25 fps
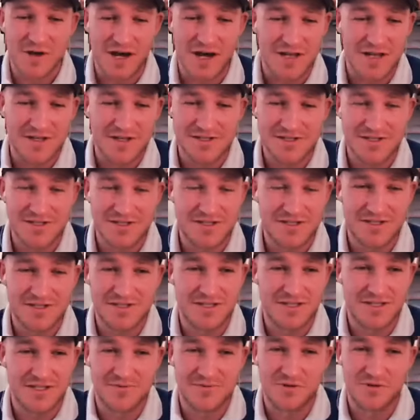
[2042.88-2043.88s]
geez, it would have
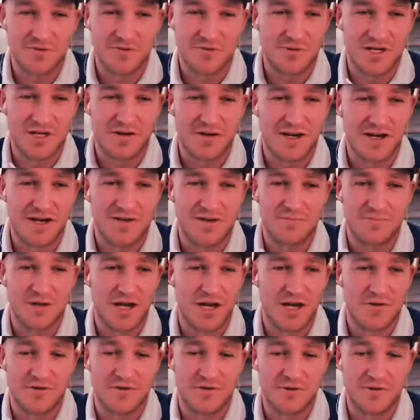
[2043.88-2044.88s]
been great to play with him because
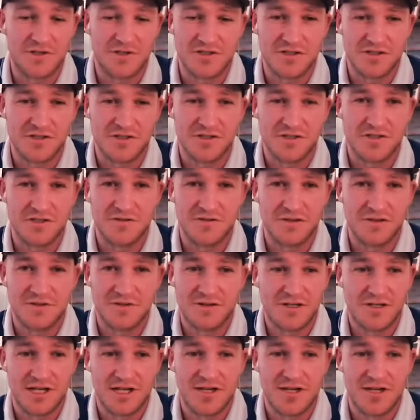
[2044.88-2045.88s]
you knew
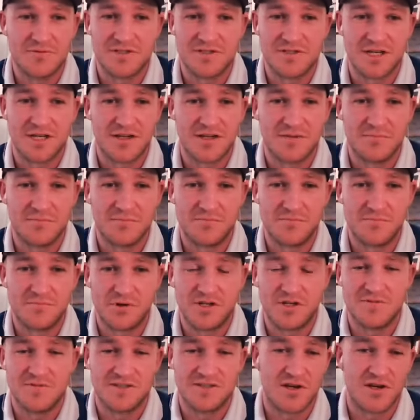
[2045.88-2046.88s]
he was going to put
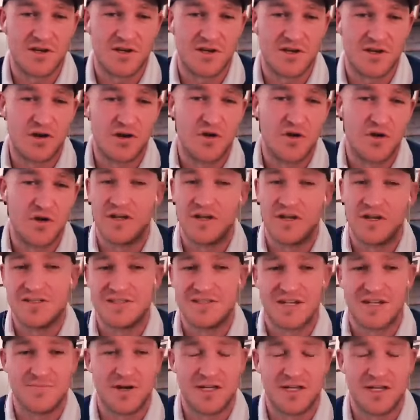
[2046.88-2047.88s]
himself and his
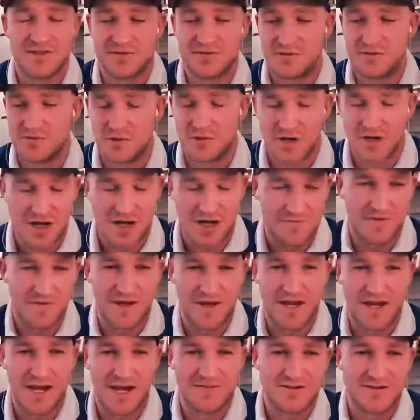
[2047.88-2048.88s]
teammates through whatever they had to
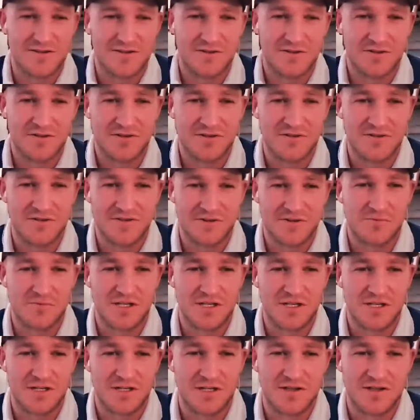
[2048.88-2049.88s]
do to win. Like,
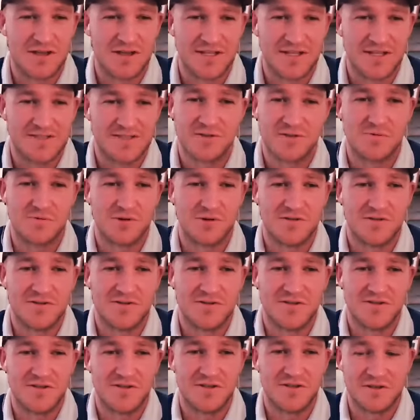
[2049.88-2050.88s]
that's all he wanted to do. And
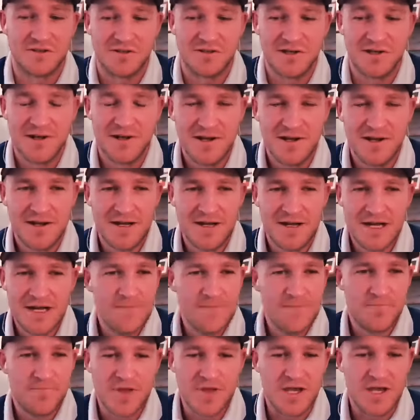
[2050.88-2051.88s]
yeah,
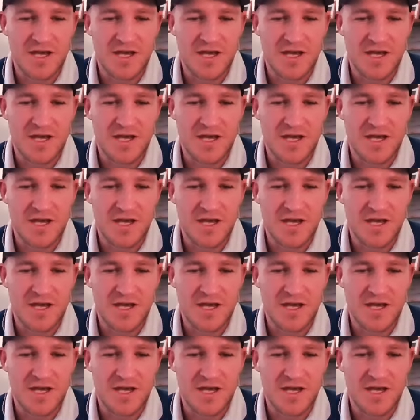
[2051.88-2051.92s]
just